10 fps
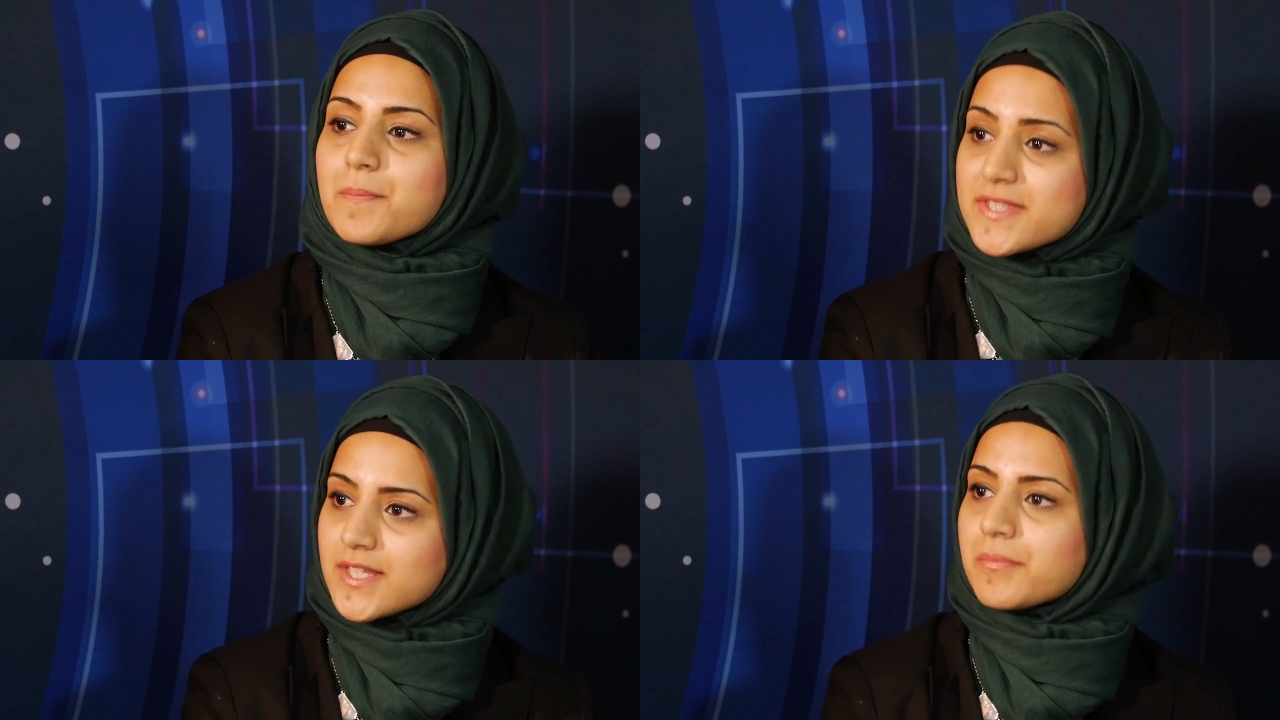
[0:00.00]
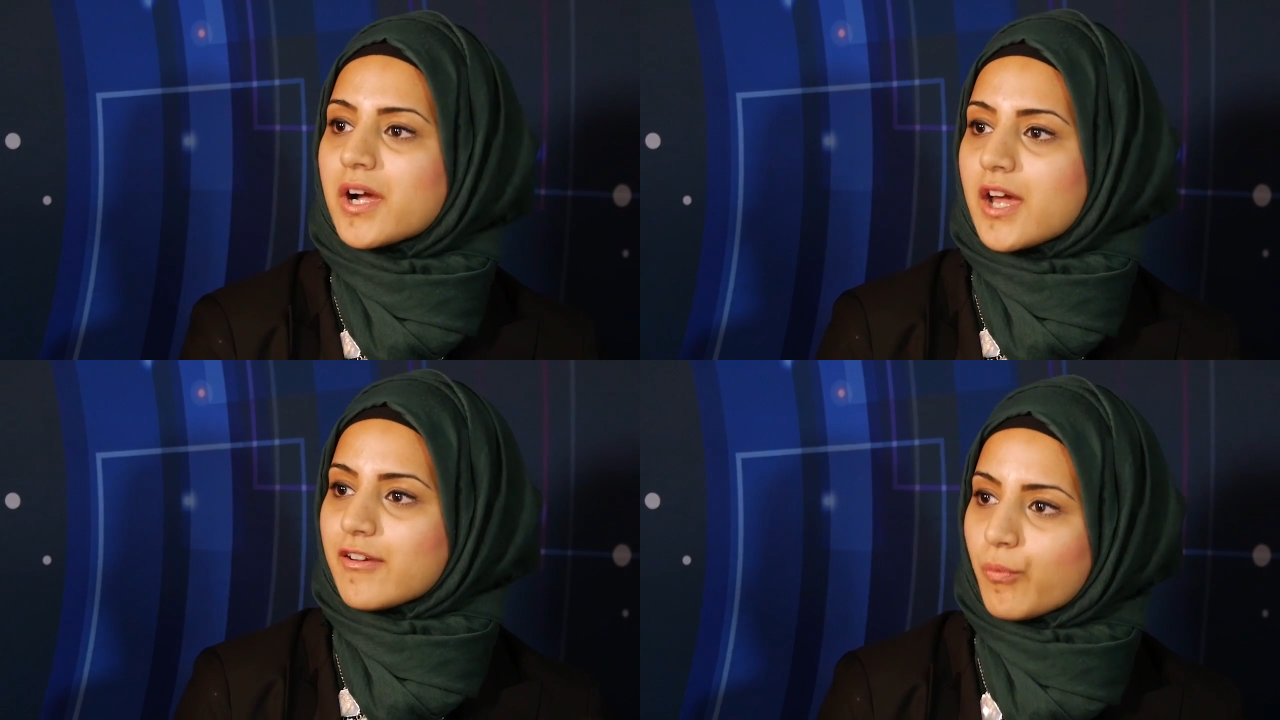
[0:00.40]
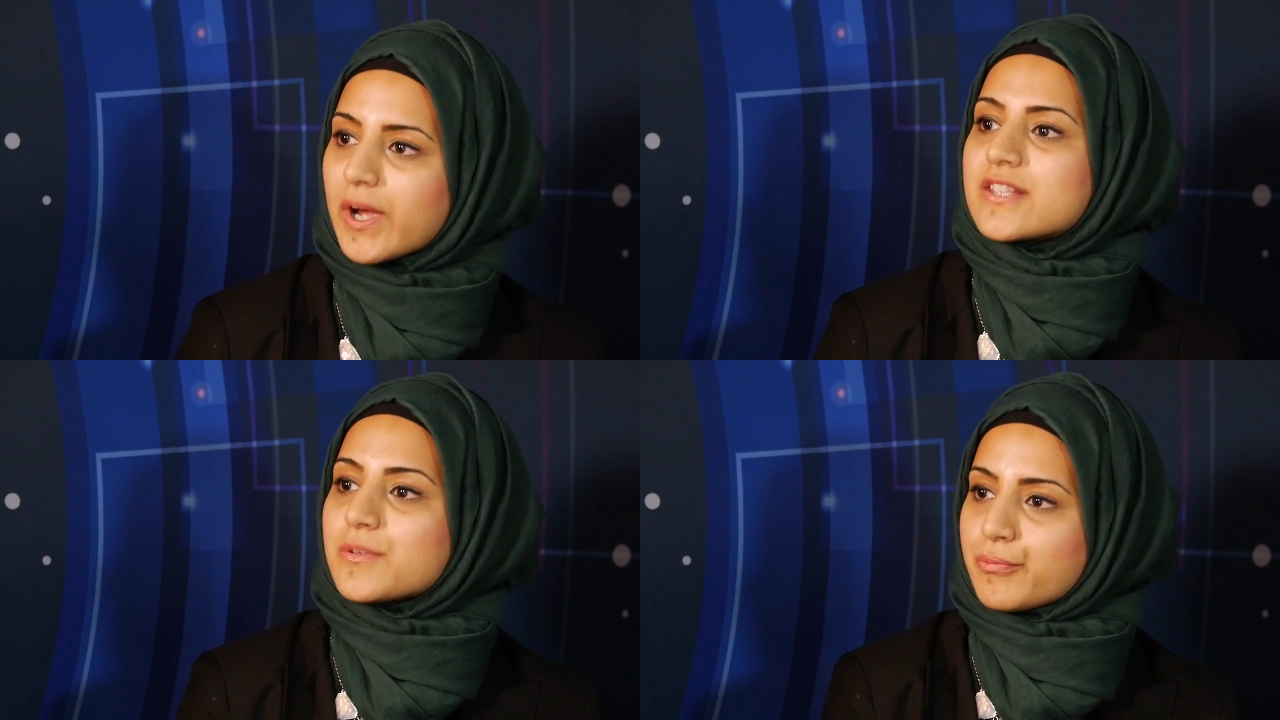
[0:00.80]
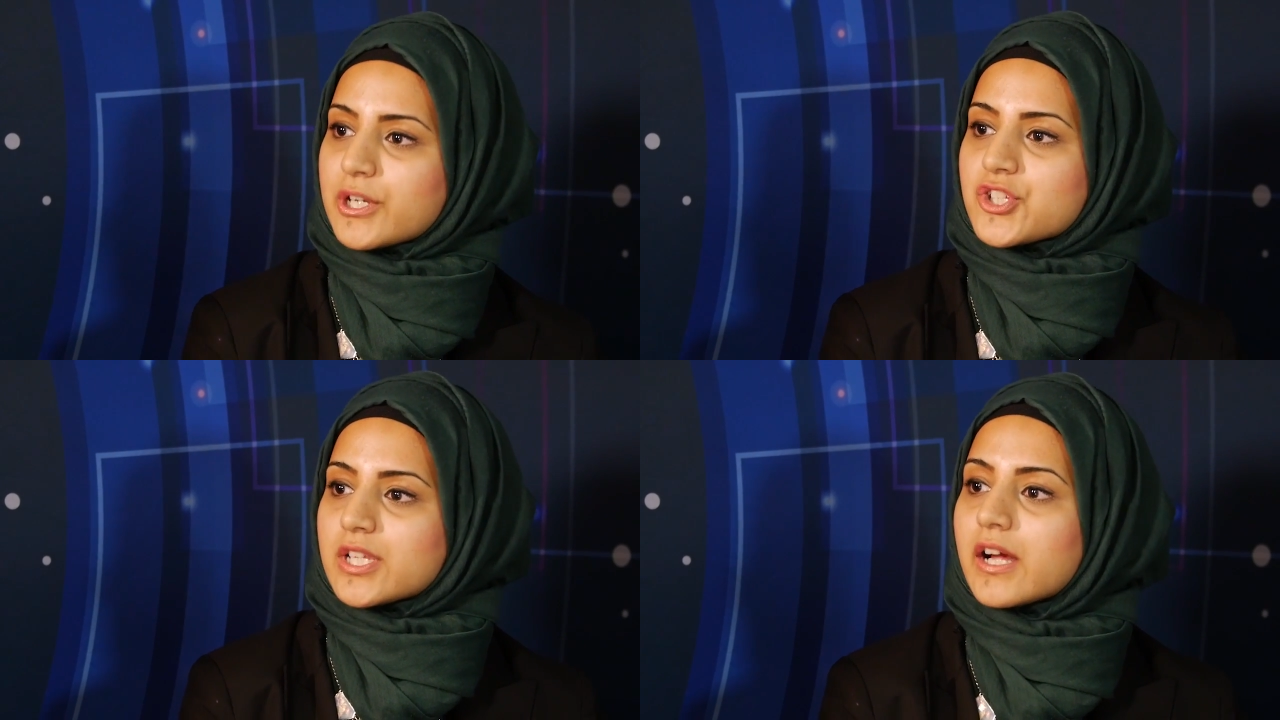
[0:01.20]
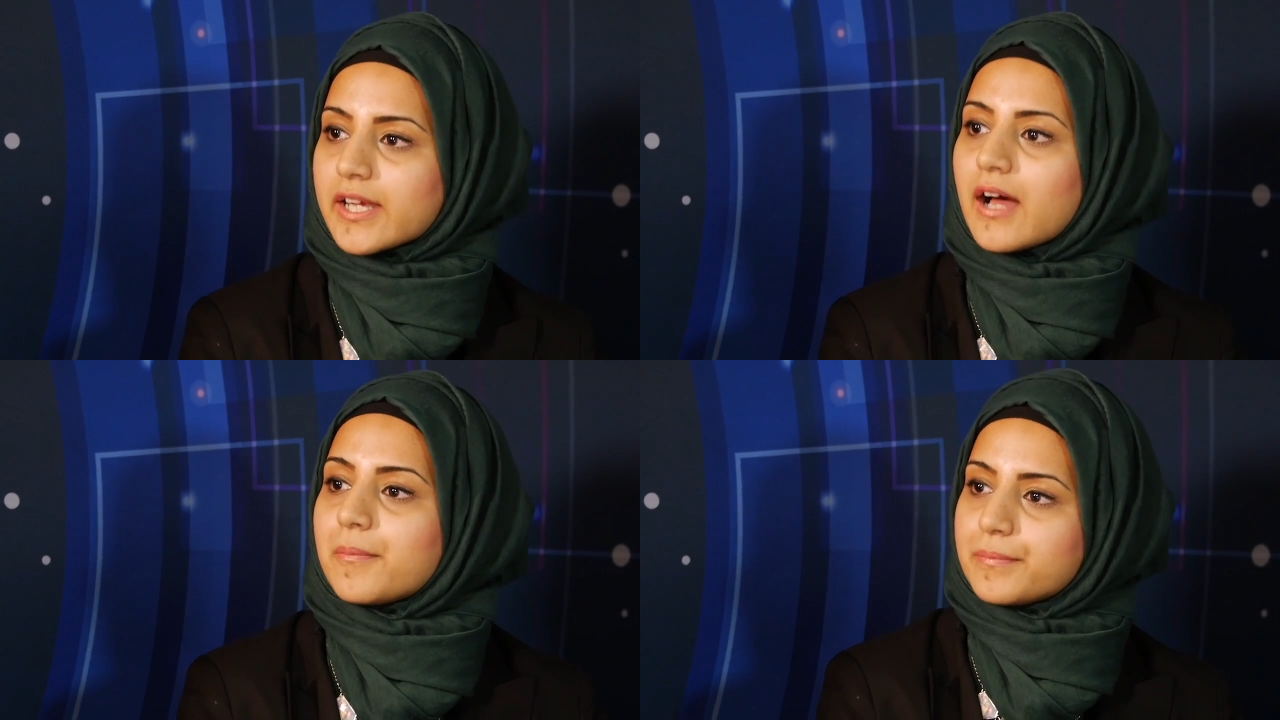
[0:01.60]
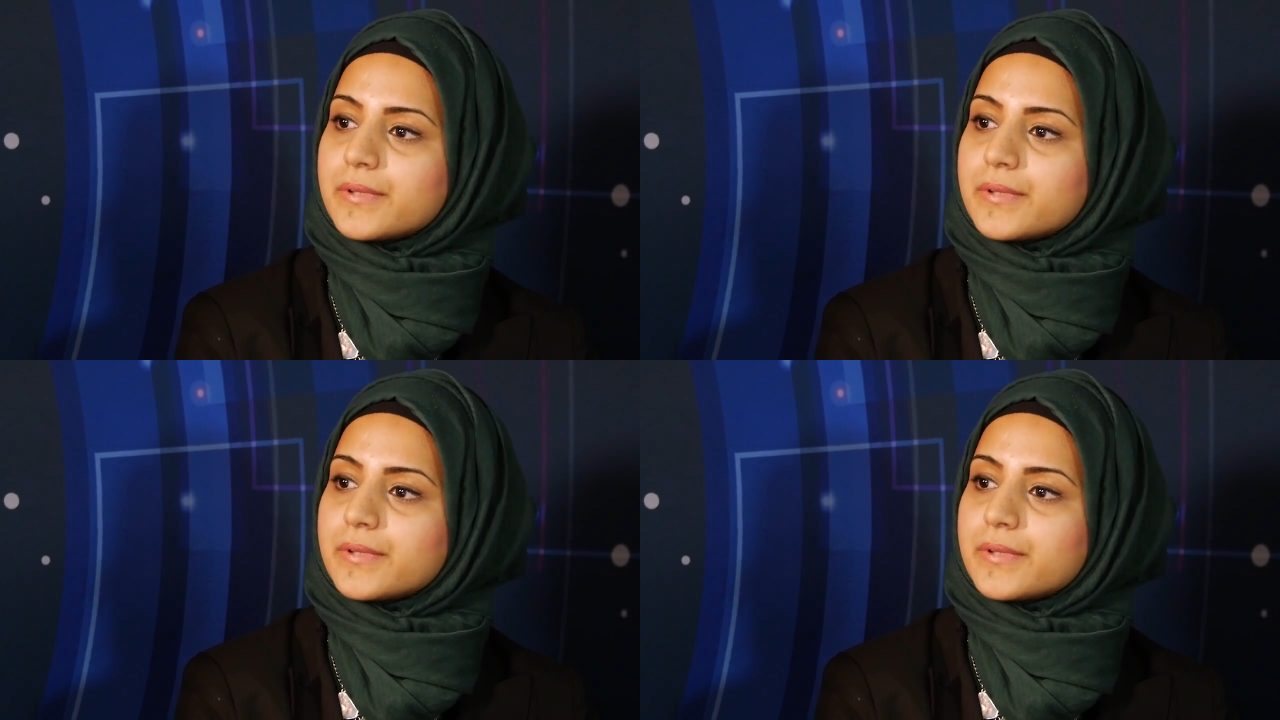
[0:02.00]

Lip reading: some kind of way to bridge that gap.